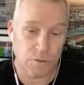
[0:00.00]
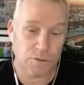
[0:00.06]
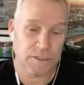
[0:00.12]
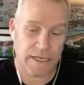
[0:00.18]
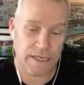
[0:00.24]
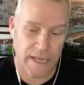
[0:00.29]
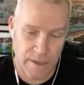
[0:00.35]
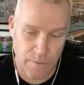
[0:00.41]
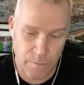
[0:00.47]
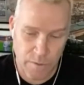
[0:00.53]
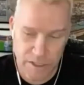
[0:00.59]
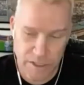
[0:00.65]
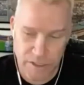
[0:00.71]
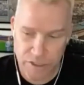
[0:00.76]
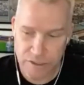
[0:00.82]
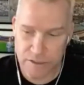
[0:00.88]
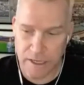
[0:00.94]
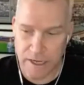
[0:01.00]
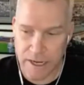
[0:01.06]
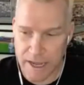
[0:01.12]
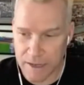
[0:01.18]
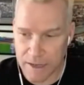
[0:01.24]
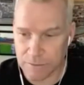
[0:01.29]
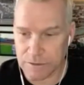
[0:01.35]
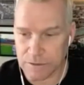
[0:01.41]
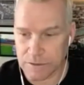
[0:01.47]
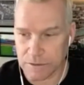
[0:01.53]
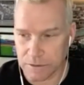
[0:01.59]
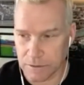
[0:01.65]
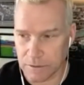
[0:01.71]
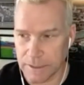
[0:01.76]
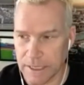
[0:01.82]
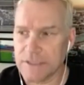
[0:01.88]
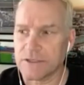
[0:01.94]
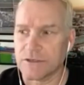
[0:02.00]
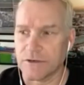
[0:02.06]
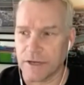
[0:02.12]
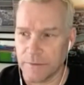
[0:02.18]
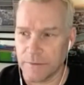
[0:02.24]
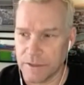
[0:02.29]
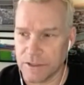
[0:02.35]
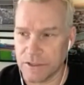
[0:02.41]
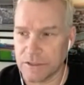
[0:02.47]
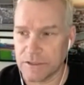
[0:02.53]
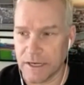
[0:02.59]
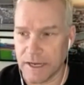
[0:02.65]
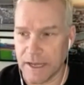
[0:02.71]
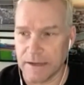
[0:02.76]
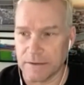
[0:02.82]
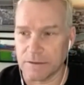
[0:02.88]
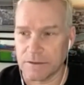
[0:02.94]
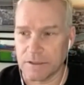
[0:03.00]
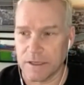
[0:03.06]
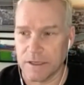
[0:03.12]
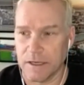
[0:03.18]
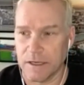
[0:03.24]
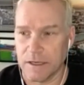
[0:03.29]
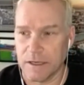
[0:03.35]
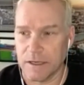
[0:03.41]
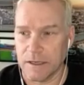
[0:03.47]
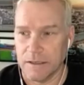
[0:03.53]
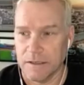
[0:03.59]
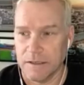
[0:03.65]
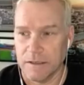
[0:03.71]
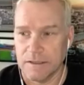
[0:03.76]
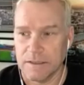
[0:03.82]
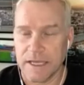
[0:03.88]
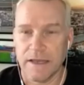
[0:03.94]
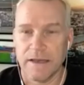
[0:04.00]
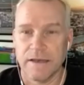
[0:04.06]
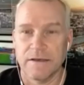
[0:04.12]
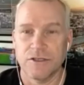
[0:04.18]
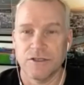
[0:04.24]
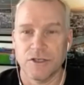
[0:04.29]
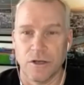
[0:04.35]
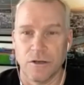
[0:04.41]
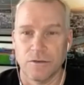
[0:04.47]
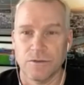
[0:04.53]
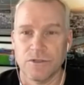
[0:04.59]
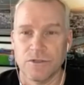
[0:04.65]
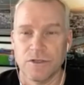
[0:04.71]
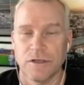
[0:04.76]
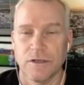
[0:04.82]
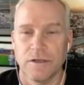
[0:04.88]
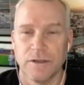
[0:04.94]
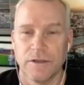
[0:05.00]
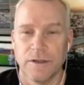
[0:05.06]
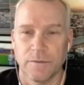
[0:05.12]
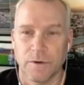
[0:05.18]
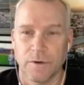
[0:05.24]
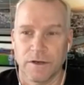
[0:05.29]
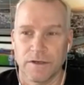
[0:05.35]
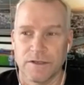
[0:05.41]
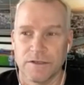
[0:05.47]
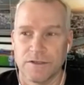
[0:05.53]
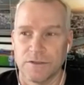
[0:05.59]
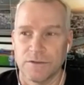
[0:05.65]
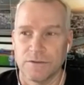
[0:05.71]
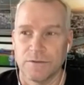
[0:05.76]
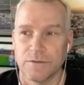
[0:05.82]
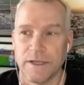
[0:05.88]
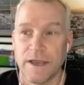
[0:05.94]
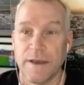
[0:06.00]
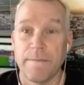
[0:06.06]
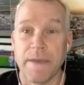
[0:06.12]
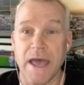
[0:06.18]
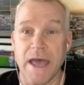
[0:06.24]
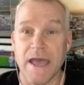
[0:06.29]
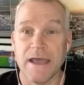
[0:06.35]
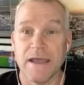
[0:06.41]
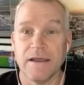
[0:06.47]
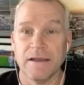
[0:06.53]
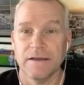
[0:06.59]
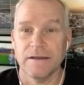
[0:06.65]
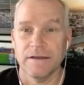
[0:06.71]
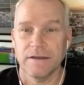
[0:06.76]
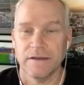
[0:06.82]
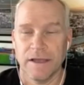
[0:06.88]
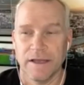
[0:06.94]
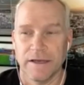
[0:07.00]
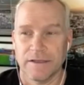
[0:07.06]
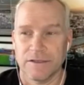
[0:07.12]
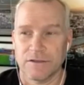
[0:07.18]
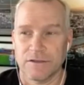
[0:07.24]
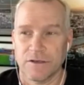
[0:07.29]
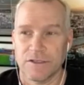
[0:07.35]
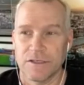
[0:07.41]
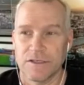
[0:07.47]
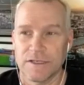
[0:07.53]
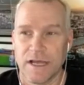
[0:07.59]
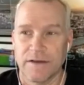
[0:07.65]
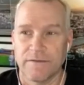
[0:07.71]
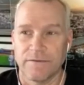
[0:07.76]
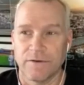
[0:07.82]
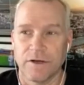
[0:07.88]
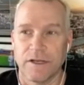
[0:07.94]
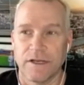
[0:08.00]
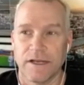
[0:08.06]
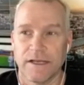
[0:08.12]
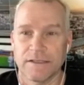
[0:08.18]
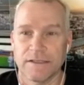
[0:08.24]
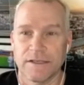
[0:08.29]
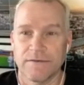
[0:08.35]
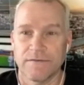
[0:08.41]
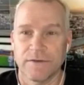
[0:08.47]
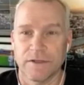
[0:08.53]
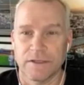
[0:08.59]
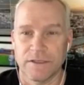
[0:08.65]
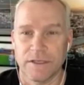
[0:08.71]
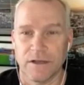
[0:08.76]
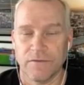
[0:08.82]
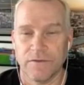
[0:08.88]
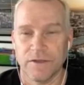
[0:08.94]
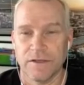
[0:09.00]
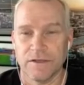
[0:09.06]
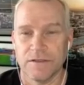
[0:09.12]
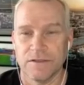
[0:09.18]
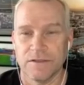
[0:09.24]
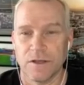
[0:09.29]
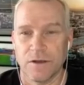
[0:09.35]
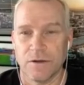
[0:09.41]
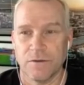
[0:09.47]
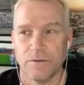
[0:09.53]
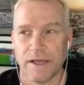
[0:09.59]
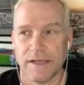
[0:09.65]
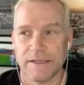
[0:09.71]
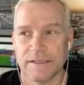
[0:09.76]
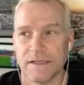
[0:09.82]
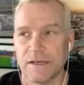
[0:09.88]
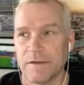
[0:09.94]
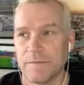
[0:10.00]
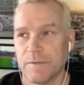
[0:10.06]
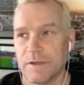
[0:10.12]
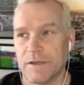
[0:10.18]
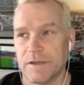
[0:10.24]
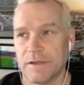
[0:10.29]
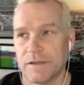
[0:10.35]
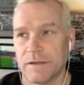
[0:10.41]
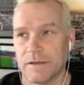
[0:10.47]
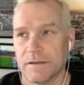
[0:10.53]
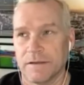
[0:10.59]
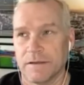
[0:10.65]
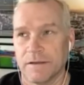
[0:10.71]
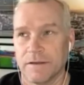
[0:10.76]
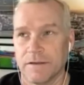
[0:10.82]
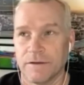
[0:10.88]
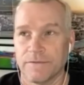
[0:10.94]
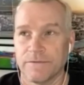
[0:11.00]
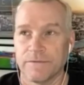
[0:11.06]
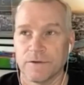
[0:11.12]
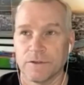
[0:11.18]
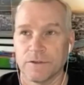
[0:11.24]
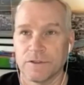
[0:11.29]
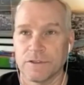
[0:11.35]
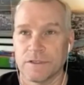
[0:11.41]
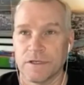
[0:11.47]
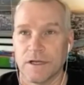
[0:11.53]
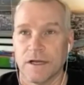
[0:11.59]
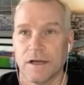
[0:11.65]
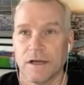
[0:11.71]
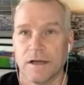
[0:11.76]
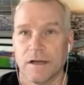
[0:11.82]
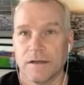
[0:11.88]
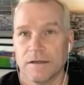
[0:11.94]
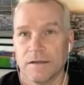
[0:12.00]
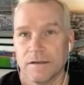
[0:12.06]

today we just announced, or yesterday we just announced, uh, ten shows that we're going to do in May, and it mm-hmm. starts in Denver and it ends in Philadelphia. So that's going to be the first uh,